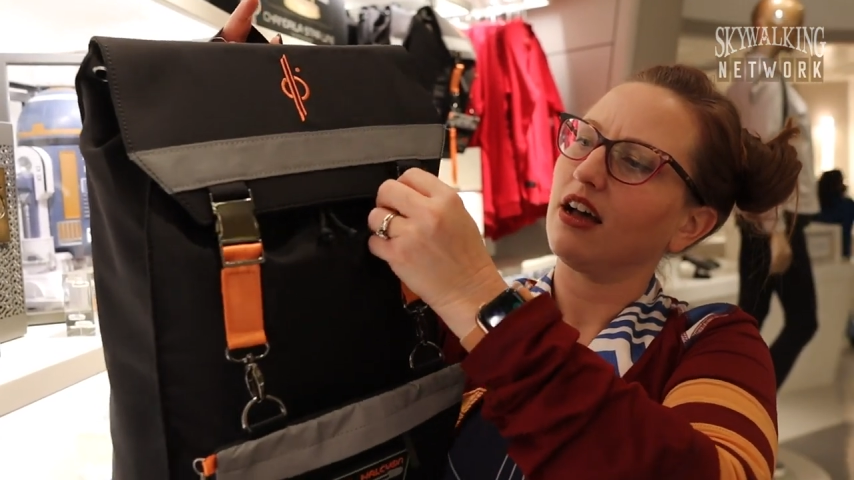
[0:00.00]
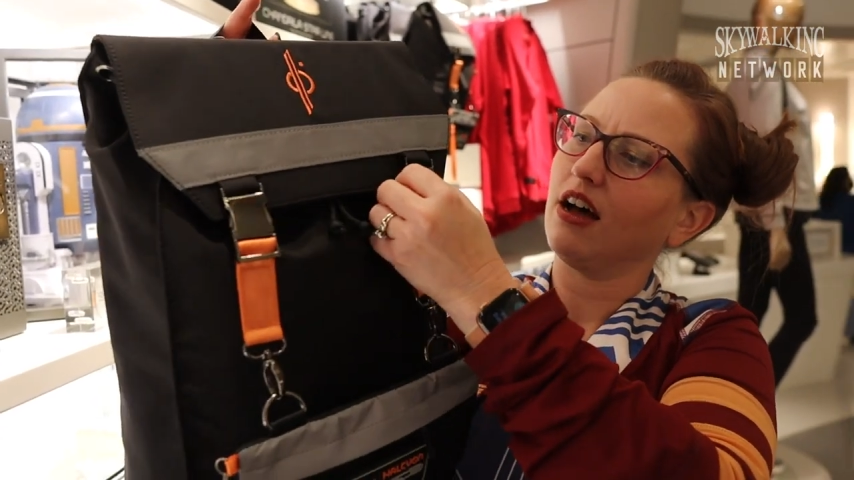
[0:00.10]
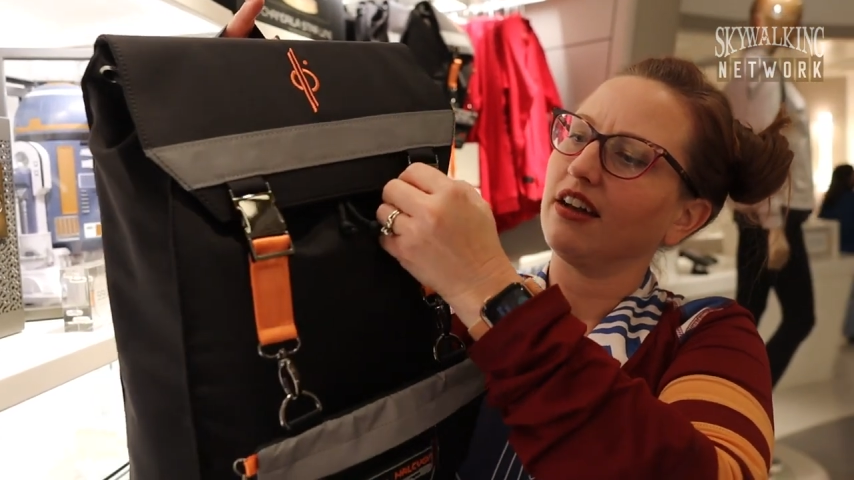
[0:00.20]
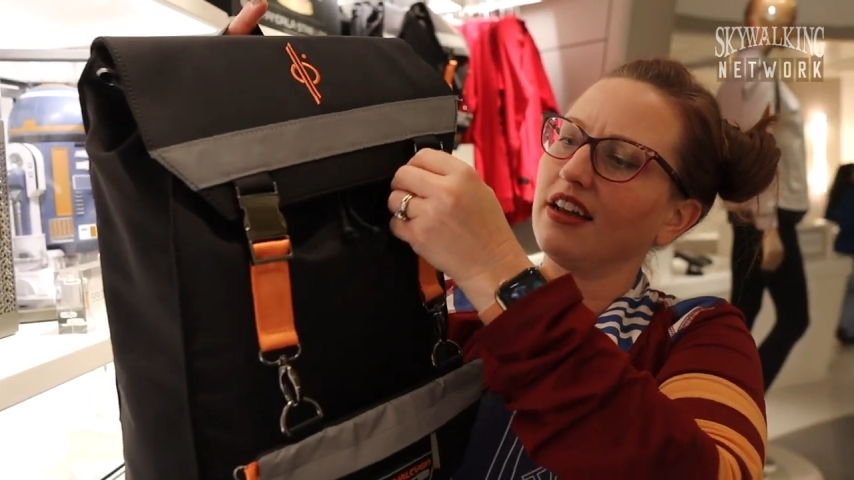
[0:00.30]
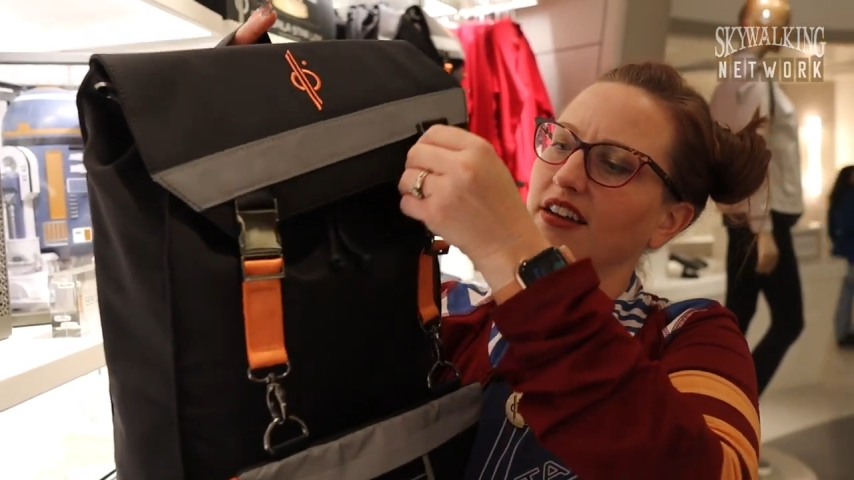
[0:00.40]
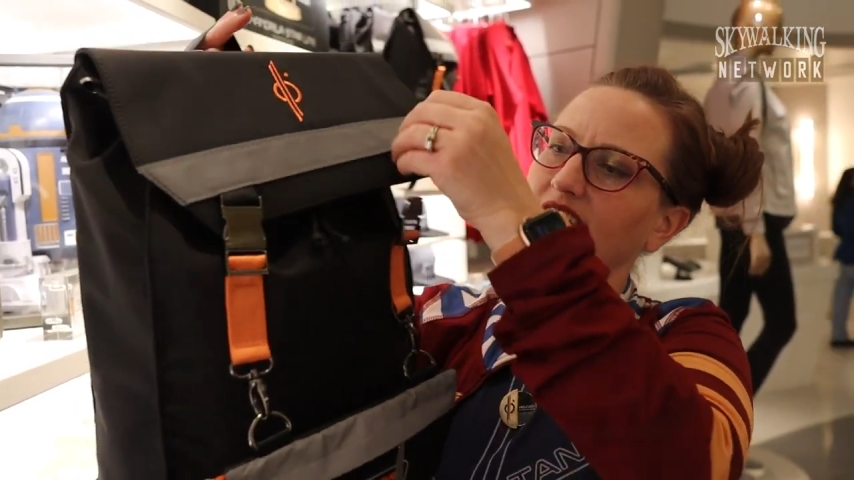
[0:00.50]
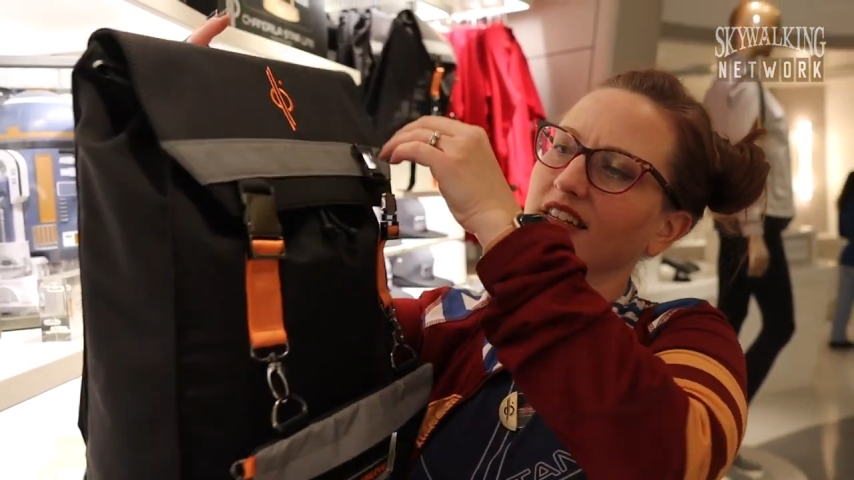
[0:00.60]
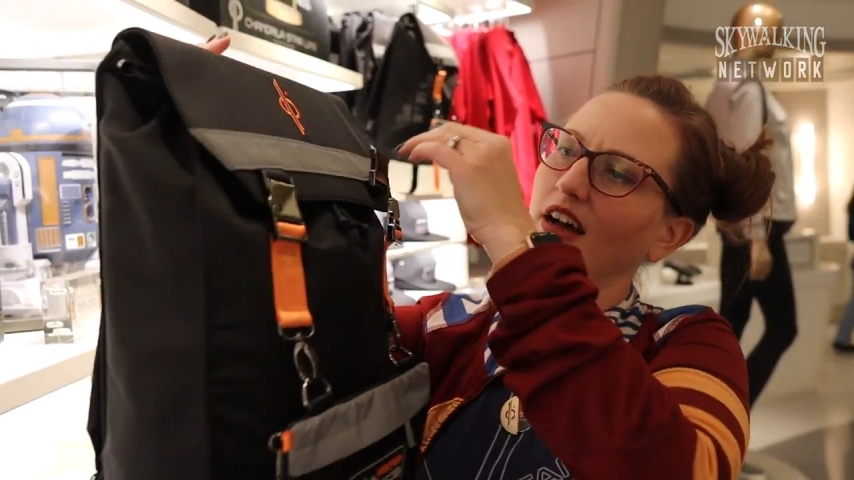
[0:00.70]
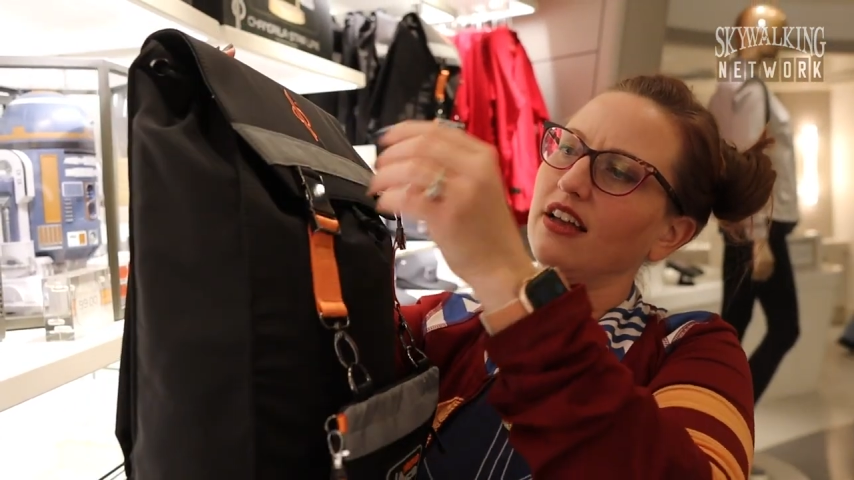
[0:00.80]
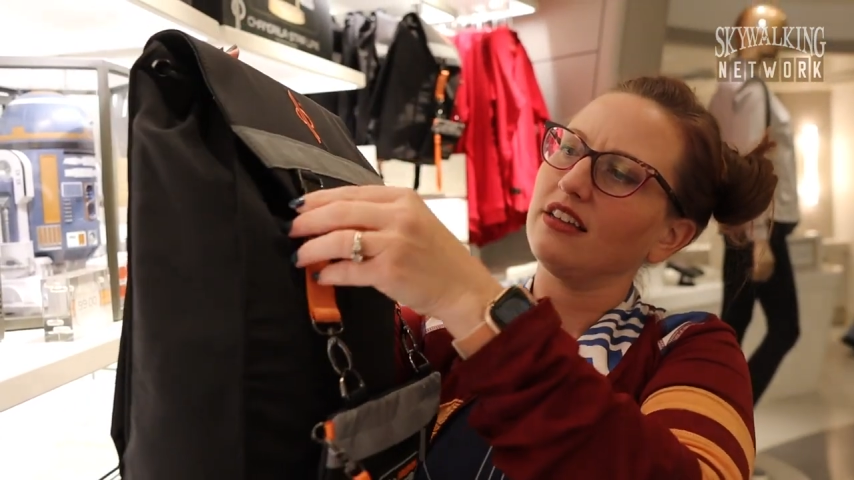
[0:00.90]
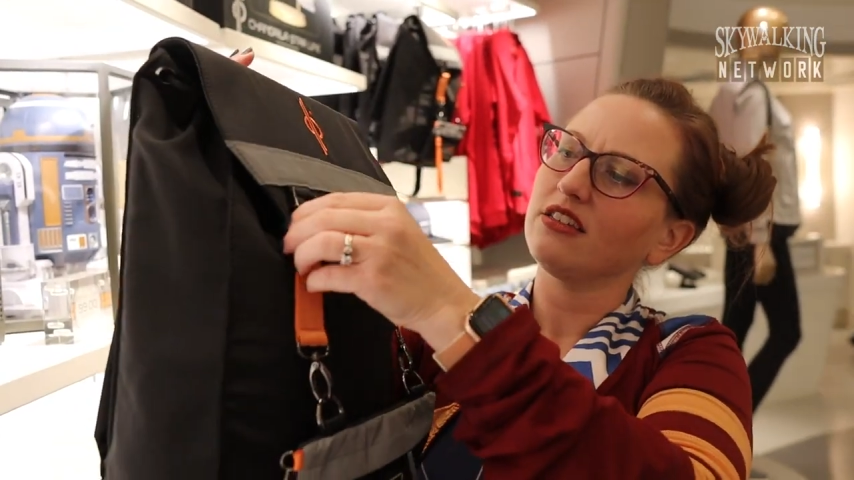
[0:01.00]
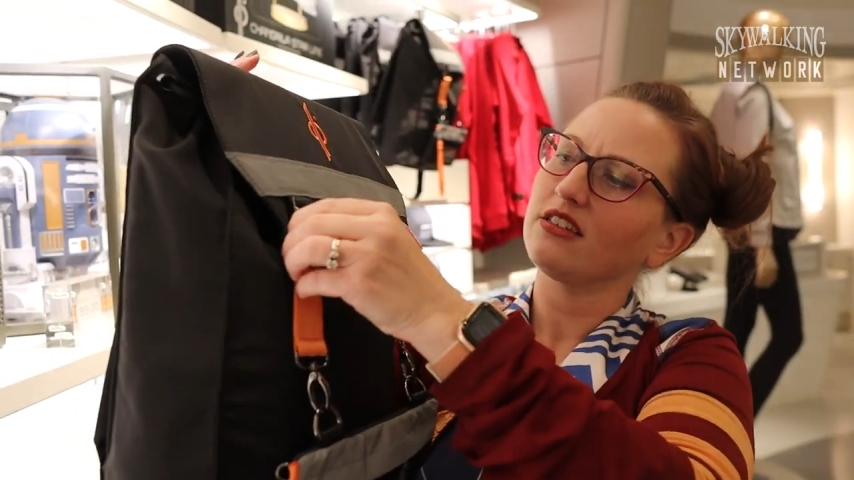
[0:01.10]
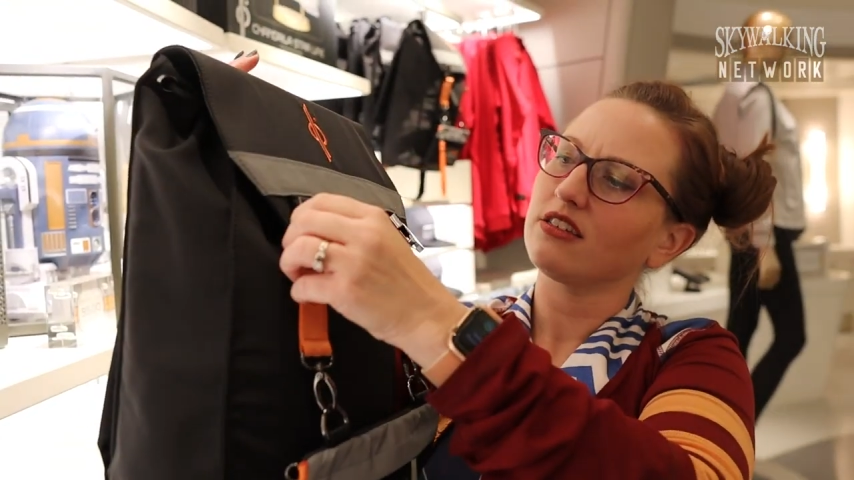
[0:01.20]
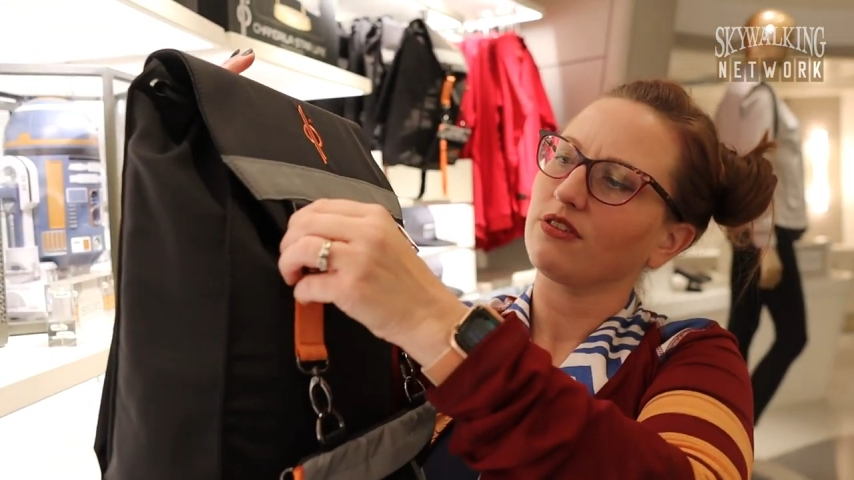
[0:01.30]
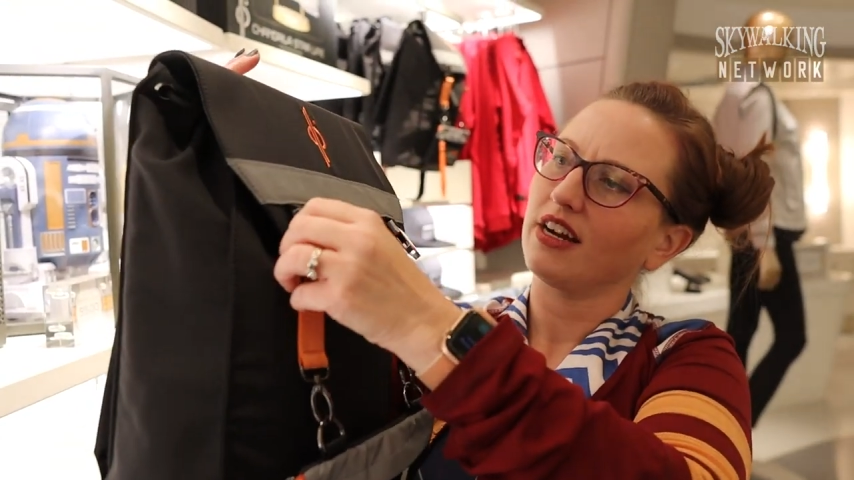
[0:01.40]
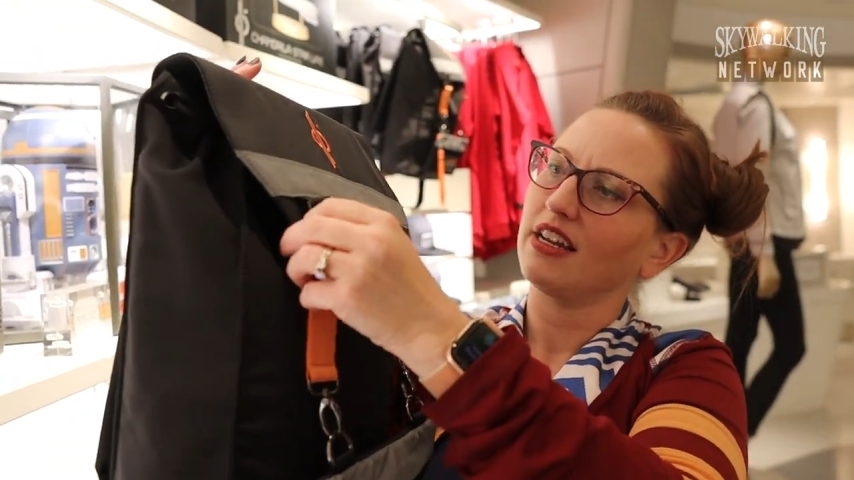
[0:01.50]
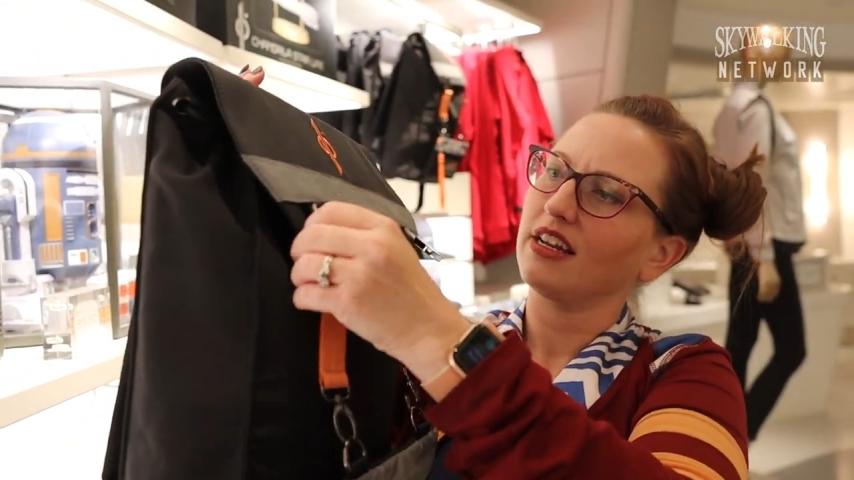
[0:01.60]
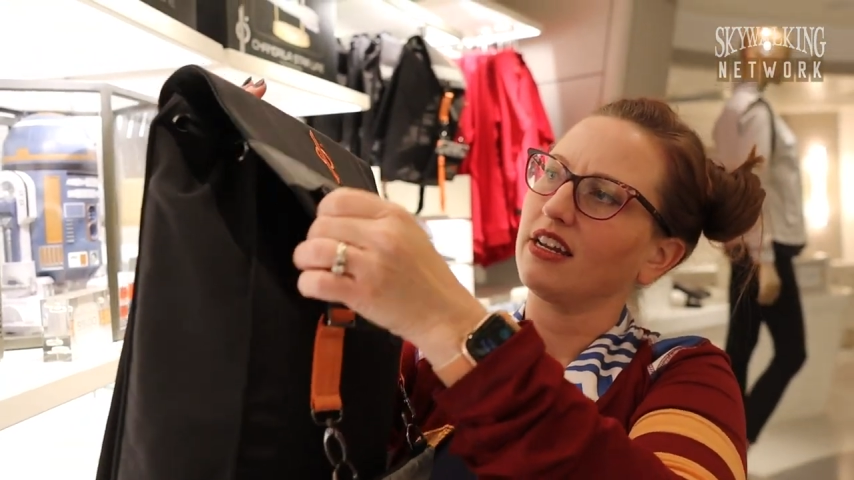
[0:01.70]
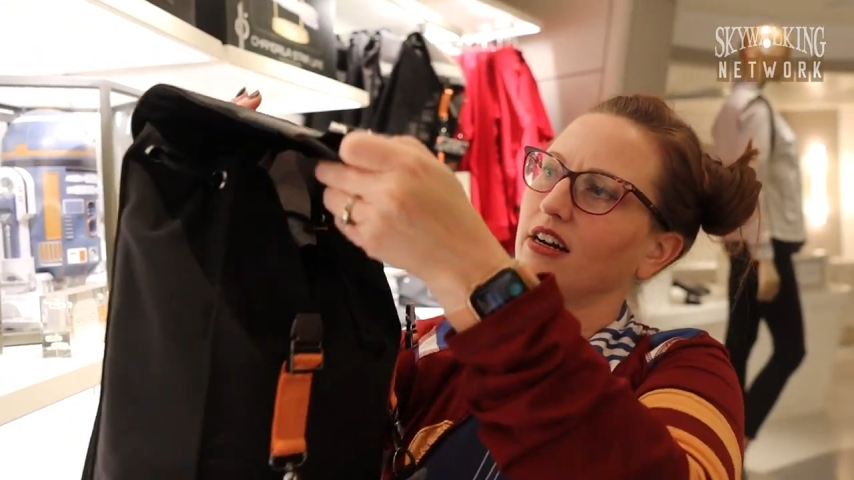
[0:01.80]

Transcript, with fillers: undoes right